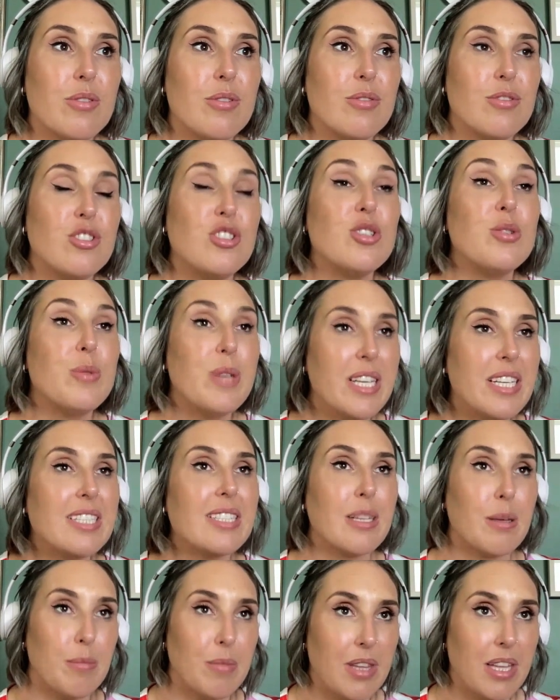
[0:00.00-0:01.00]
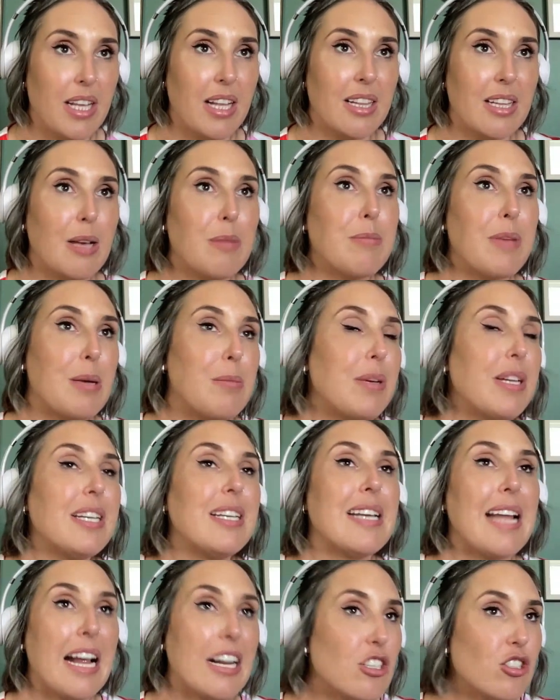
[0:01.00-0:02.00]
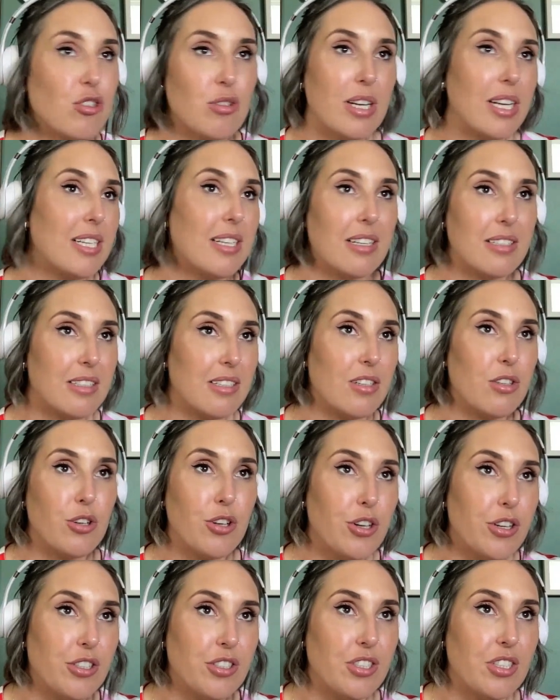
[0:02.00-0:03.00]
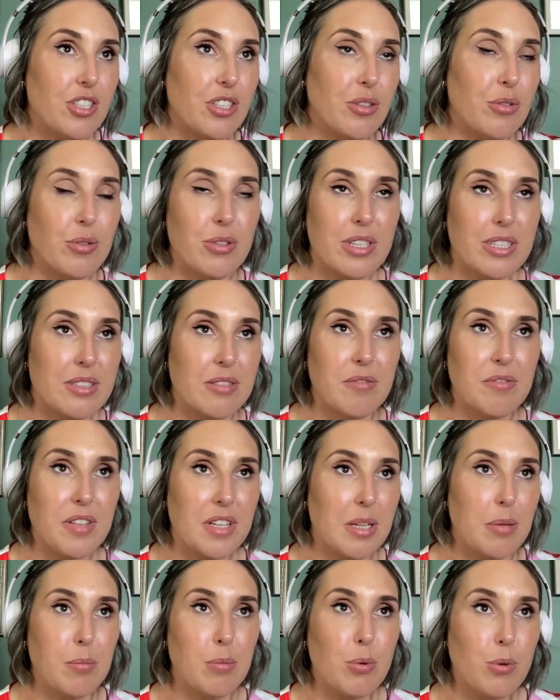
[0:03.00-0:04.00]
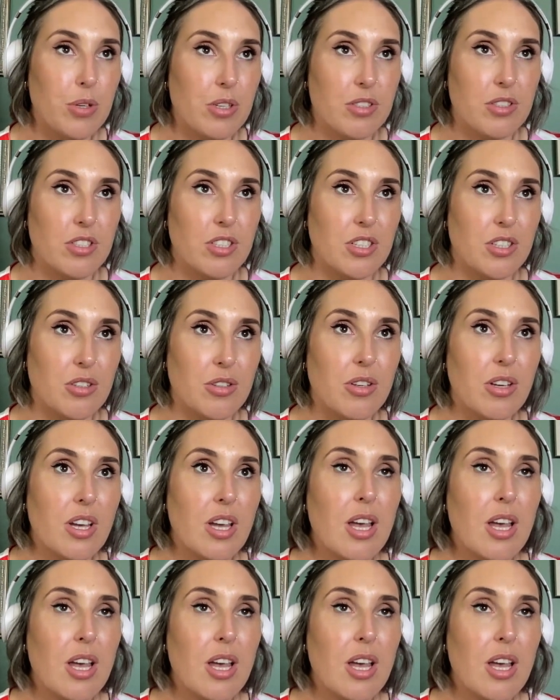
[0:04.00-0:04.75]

doing something that maybe naturally doesn't occur to you or doesn't feel important to you,